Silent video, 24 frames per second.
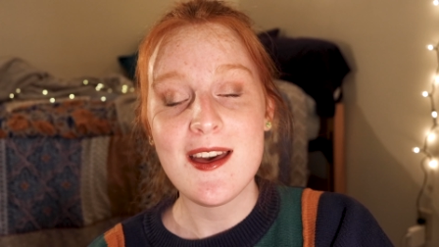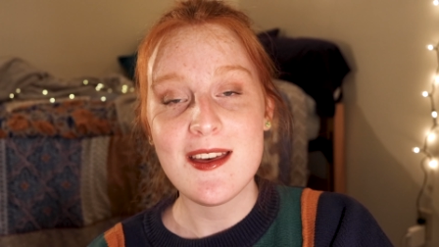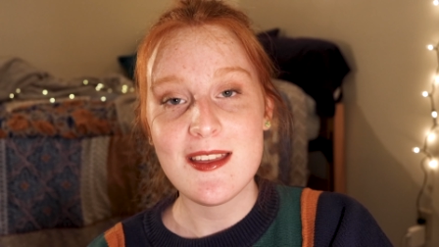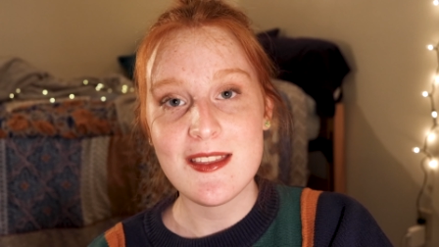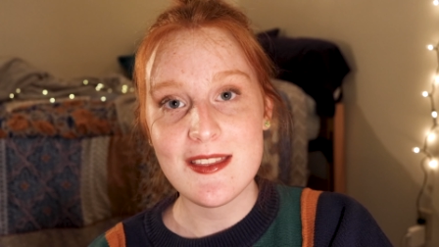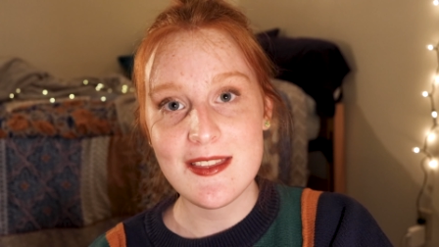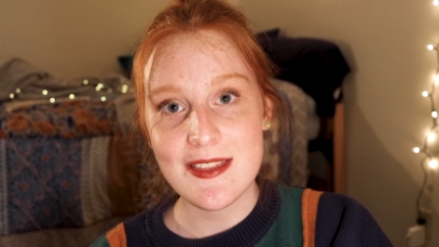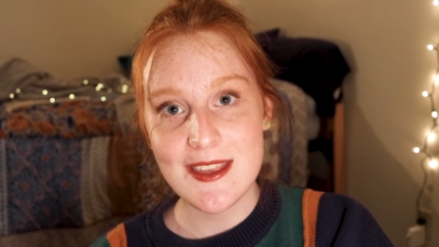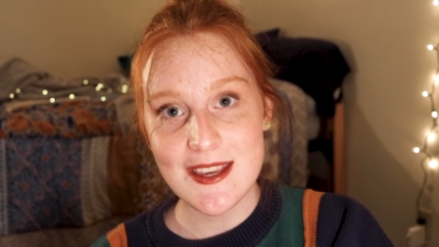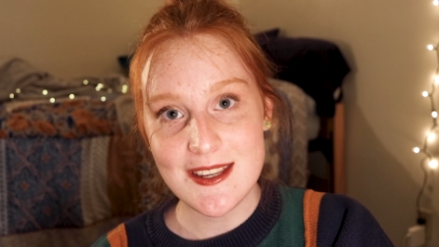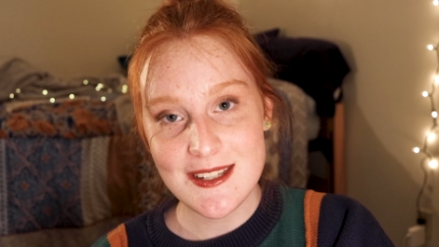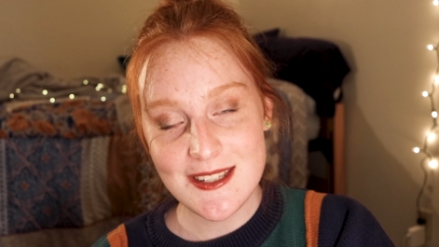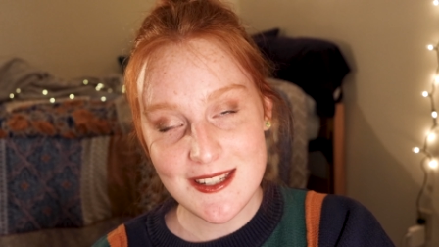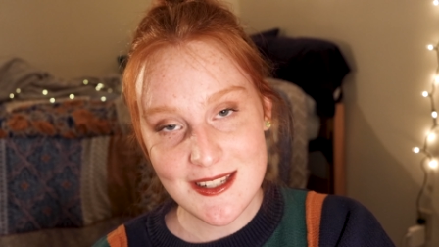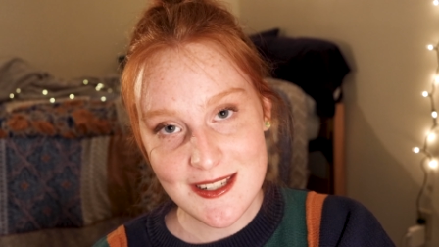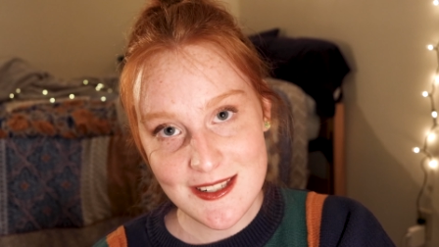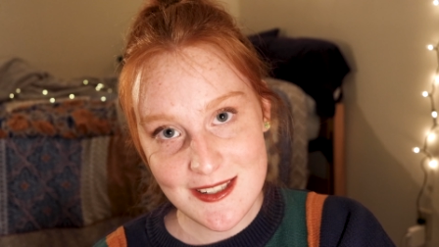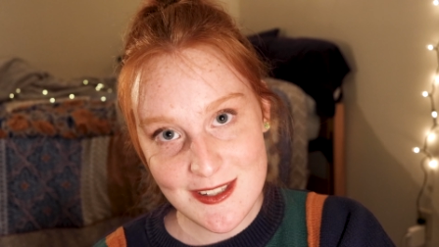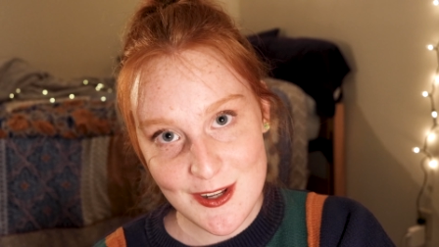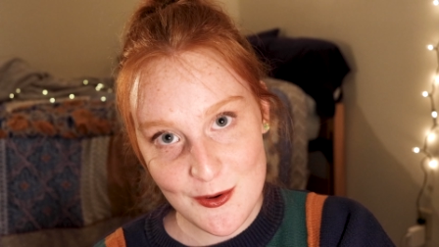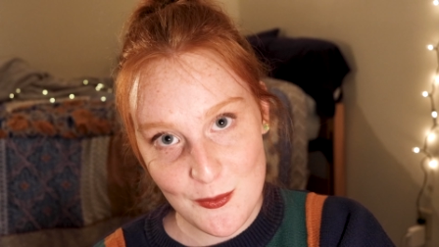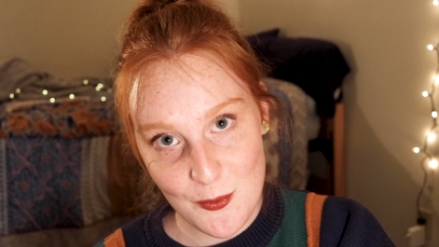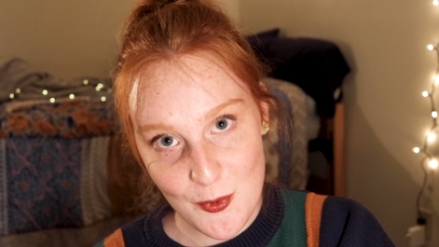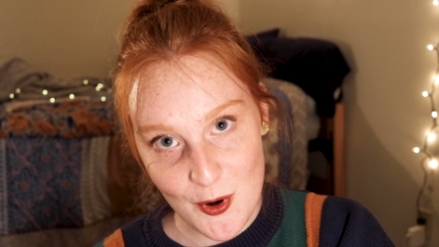this
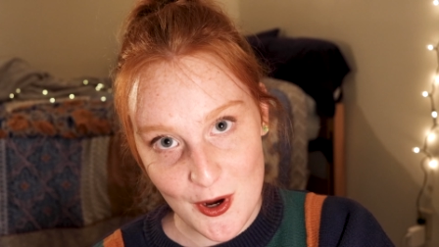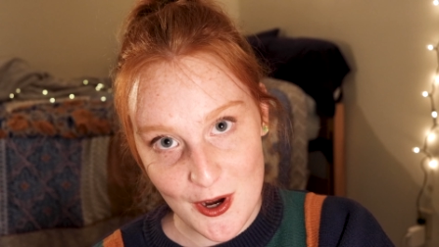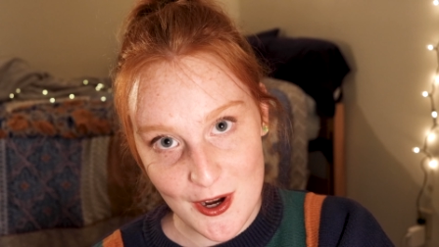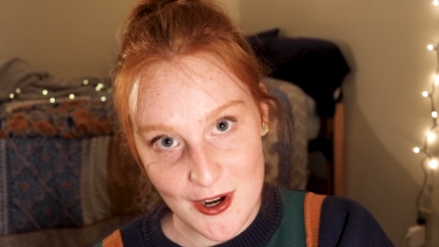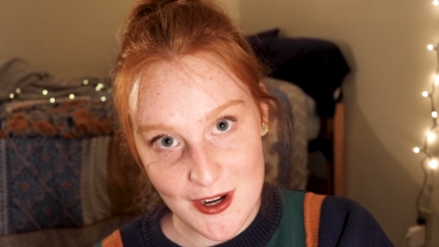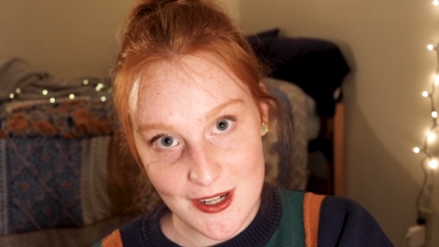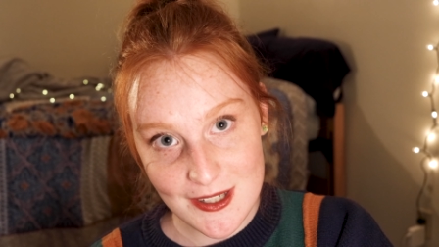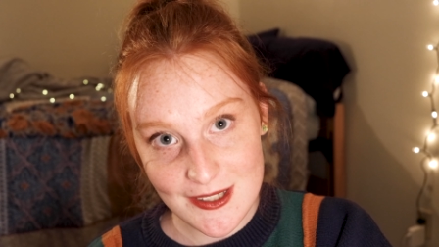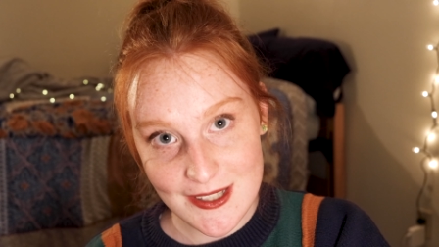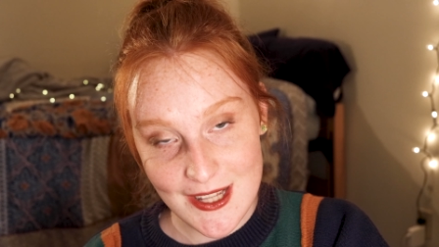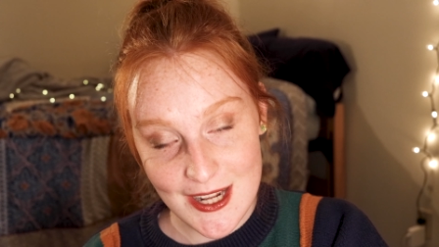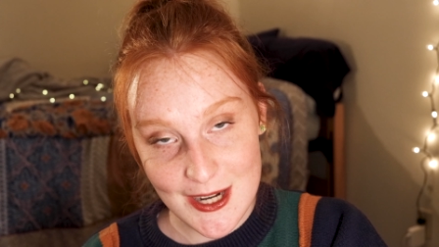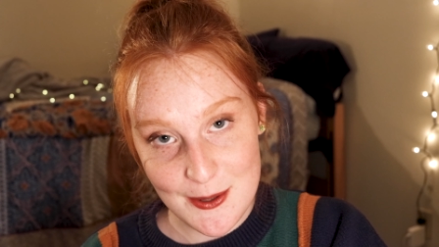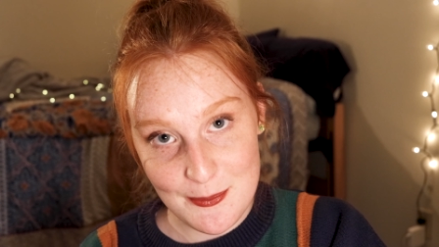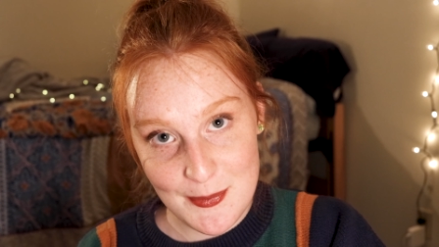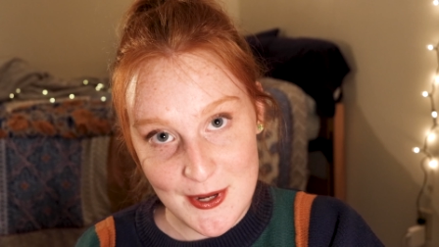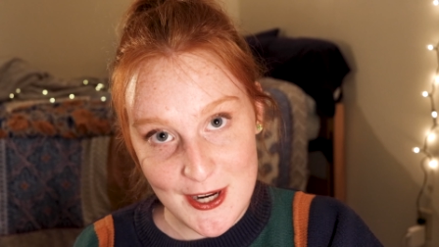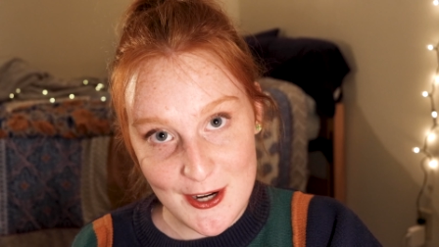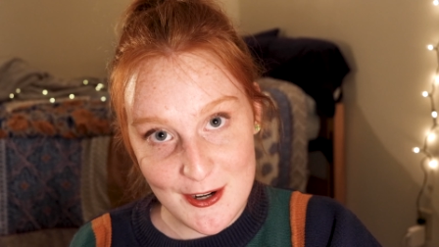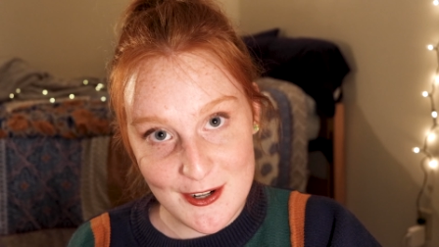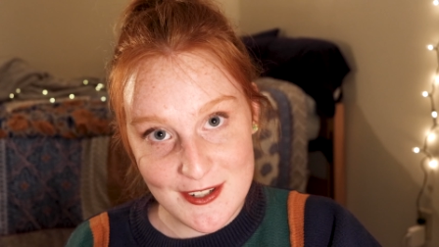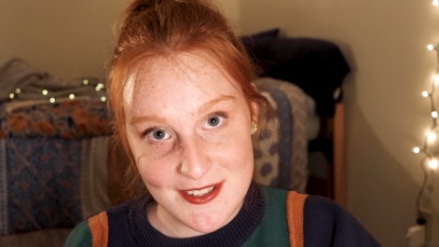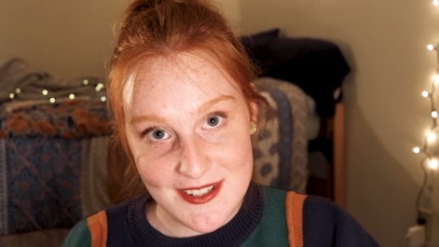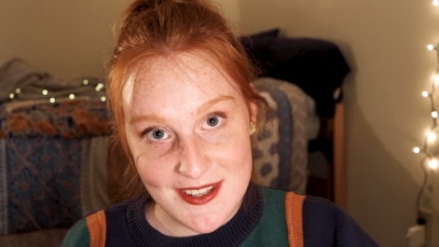is a word that
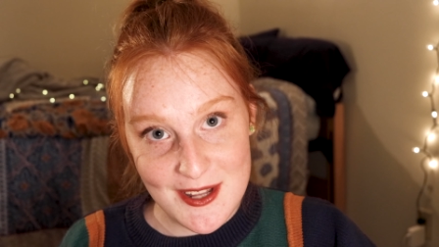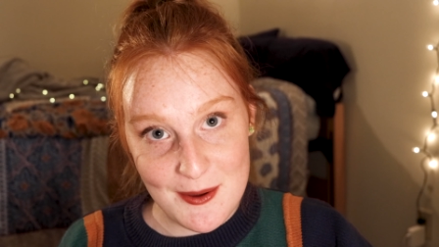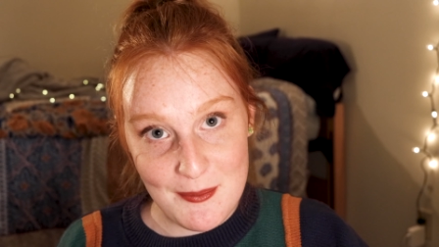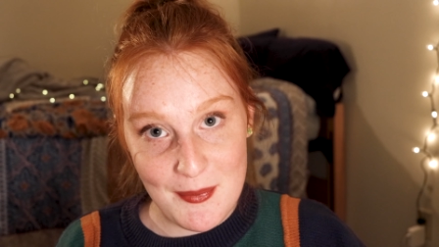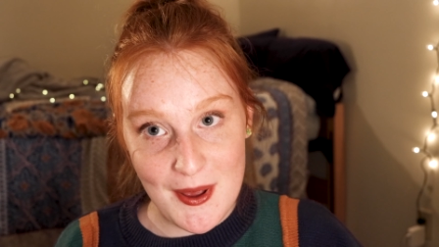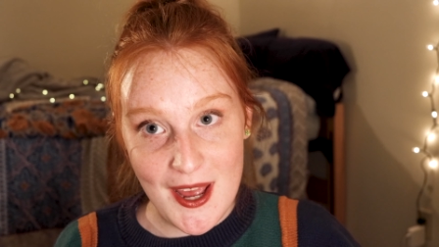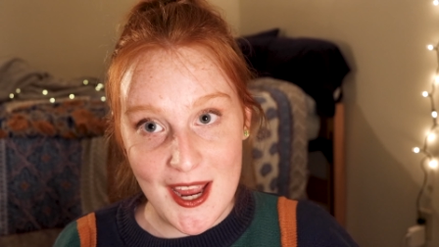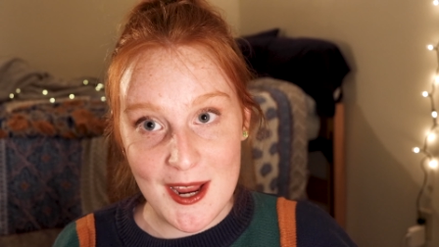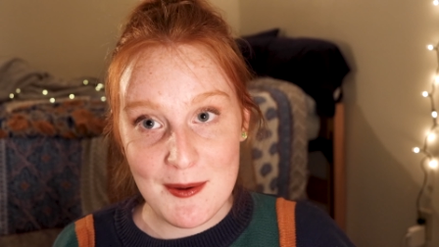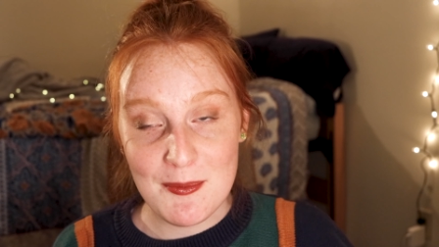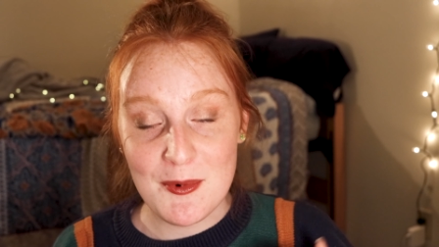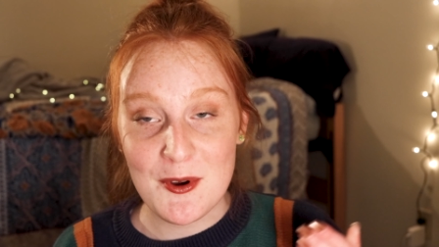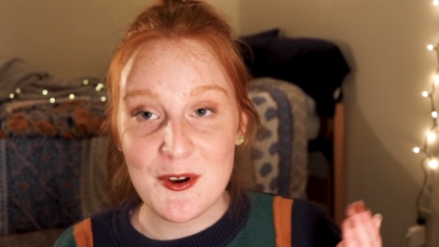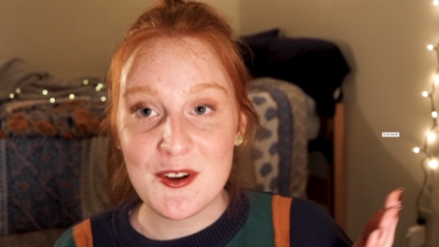appears in the Bible.